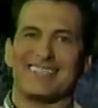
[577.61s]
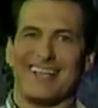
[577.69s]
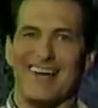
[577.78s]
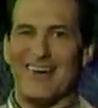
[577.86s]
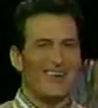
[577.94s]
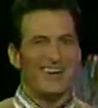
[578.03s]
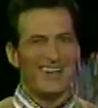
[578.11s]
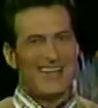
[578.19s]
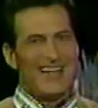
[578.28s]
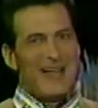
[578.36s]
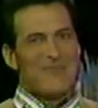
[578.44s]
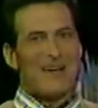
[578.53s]
So
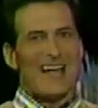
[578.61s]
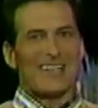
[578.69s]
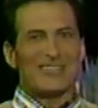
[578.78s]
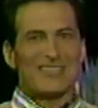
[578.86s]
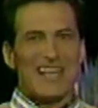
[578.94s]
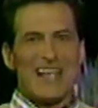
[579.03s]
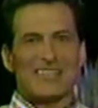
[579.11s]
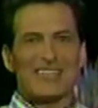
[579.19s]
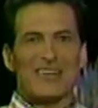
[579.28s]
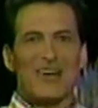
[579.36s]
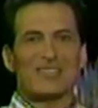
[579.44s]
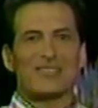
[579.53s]
Michael
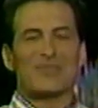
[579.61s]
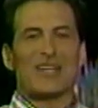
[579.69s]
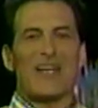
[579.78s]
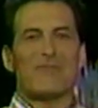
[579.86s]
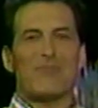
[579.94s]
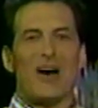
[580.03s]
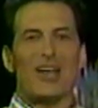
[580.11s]
Nankin also gave